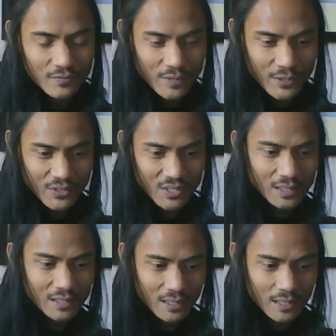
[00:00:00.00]

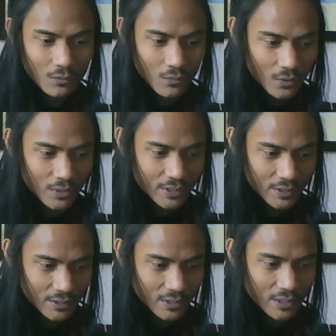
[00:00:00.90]
fiercely like a
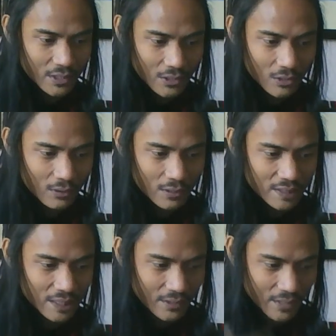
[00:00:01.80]
warrior, go out
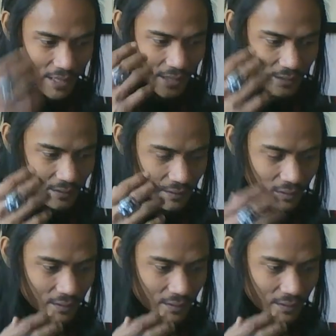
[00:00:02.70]
there and